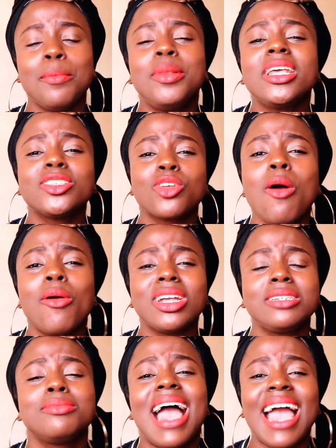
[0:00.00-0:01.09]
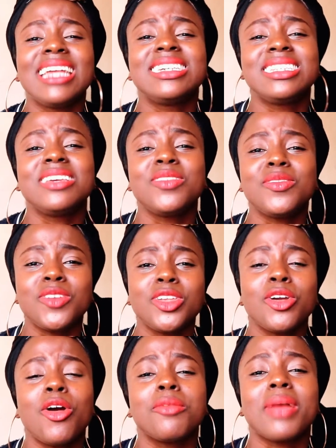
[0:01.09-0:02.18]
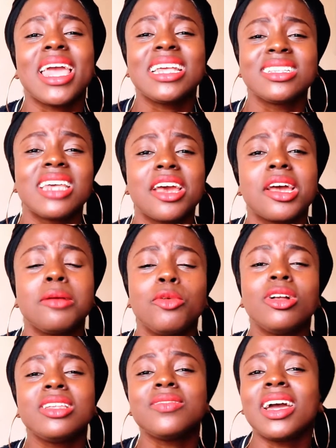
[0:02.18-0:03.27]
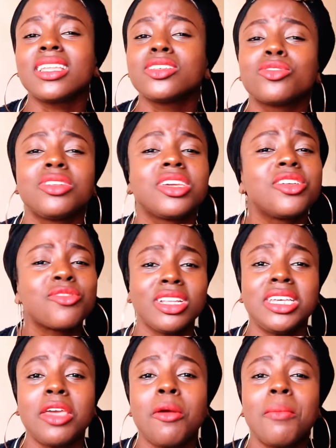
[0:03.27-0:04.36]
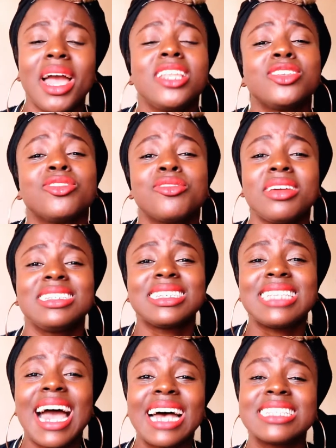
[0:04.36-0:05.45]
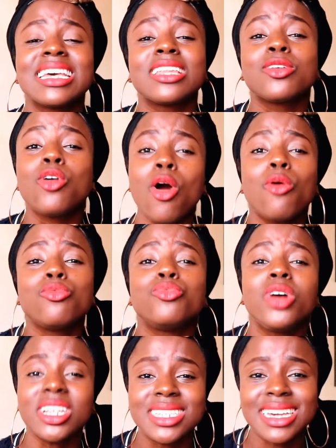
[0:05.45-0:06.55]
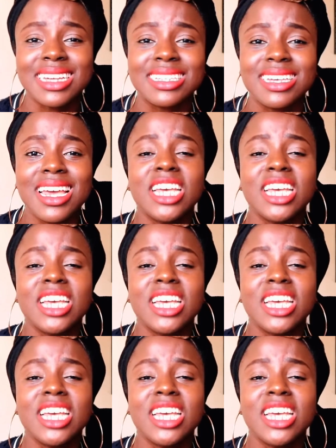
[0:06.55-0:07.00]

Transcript: Please go watch my IGTV video on my Instagram, olive_nkirote. Your mind is your greatest asset. Go watch it.